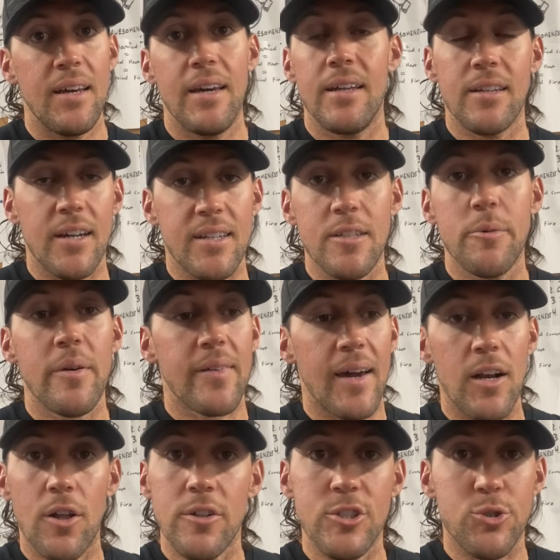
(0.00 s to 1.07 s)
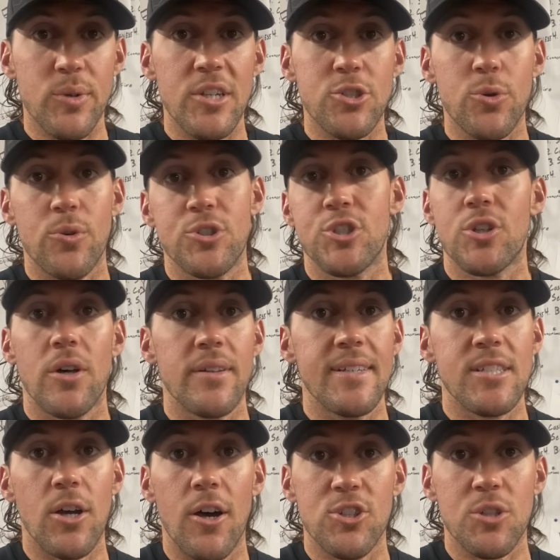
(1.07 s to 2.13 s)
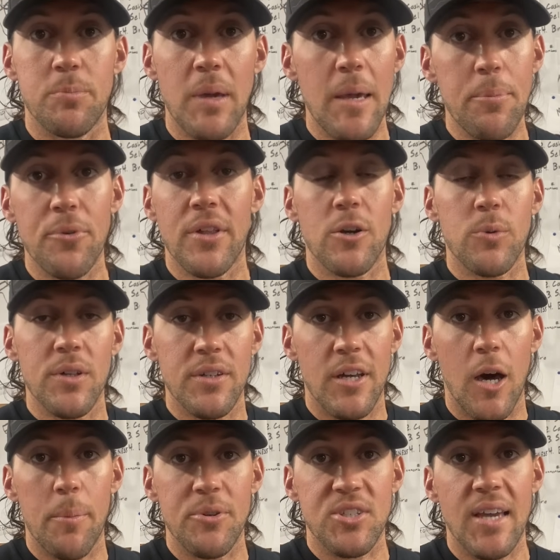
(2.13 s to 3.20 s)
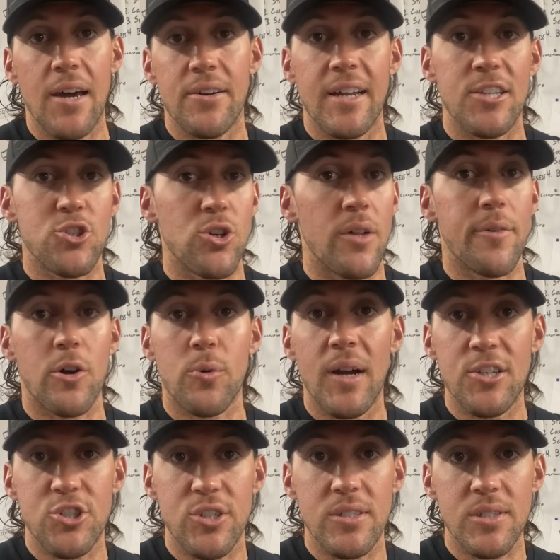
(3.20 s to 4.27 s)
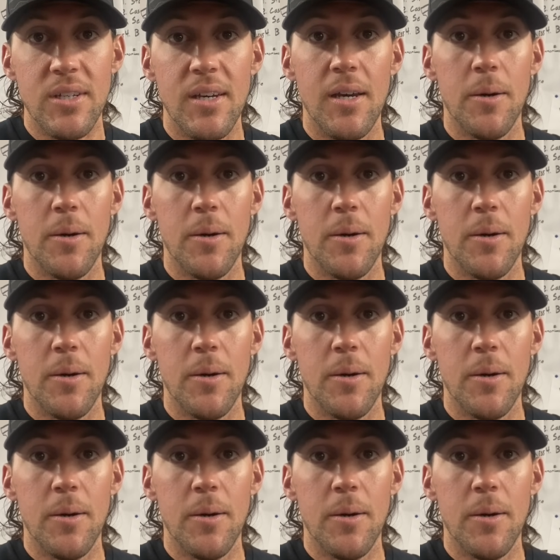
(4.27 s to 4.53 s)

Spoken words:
And luckily, we've got all these resources, all these awesome people that are willing to help us out and answer all of our questions.